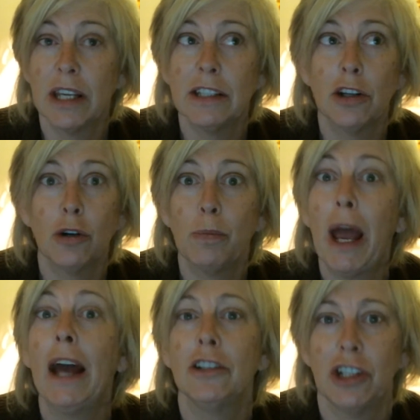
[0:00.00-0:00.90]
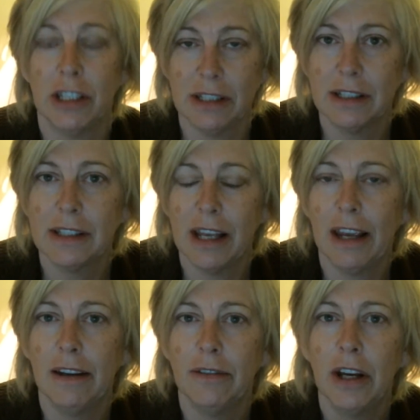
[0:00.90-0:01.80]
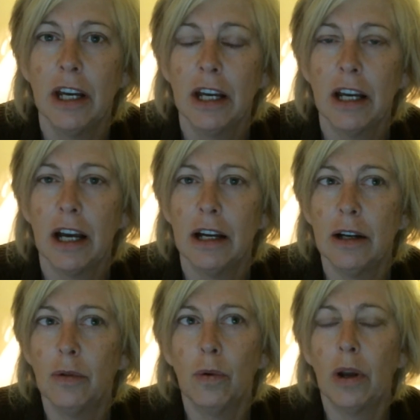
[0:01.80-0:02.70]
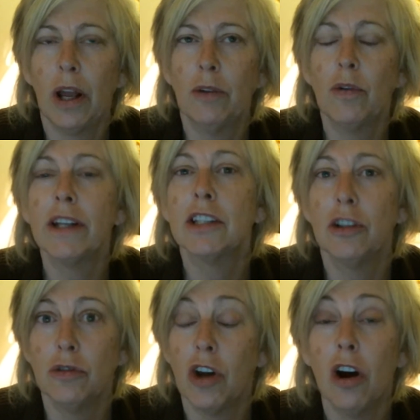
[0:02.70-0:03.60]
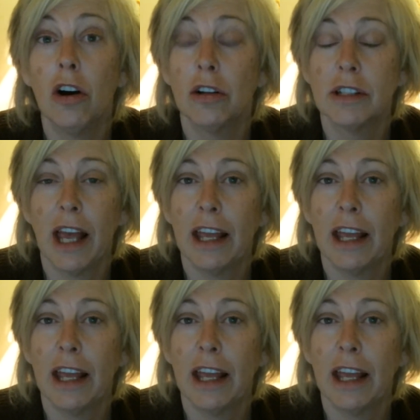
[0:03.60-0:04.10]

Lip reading: It's her passion to save and rescue dogs.